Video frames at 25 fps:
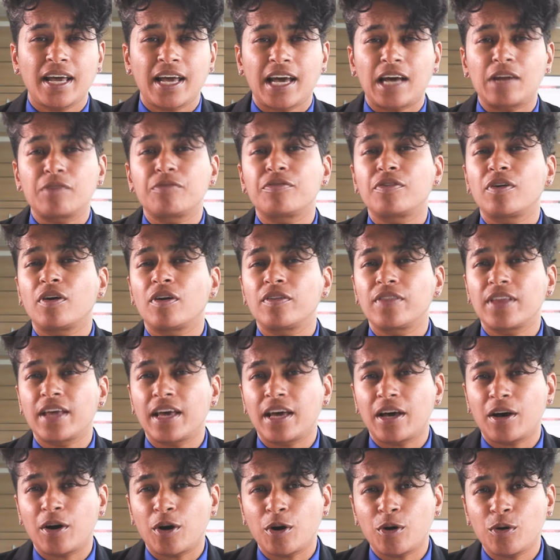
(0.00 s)
and for
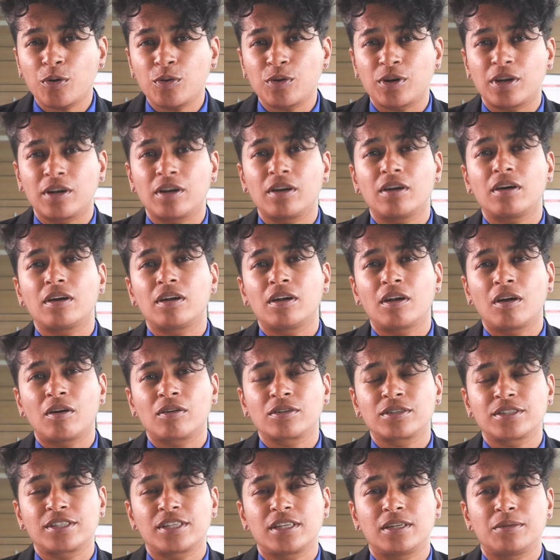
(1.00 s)
their own
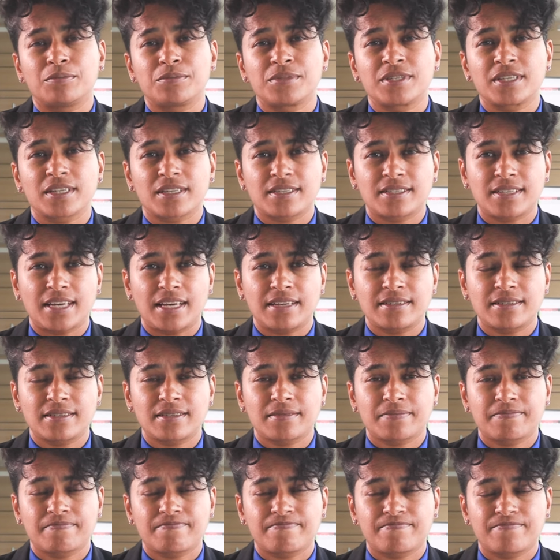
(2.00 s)
long-term
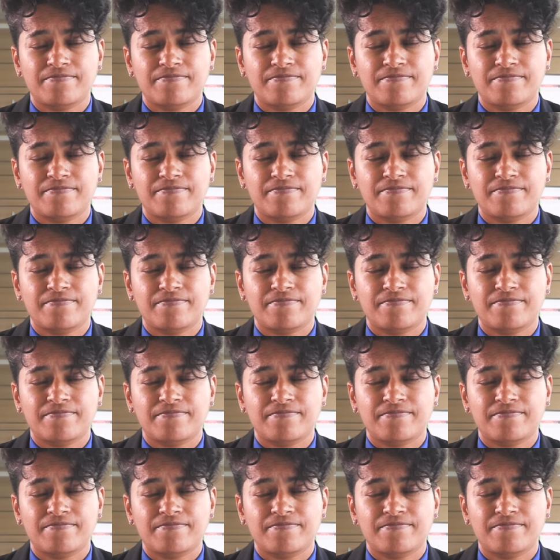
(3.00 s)
success.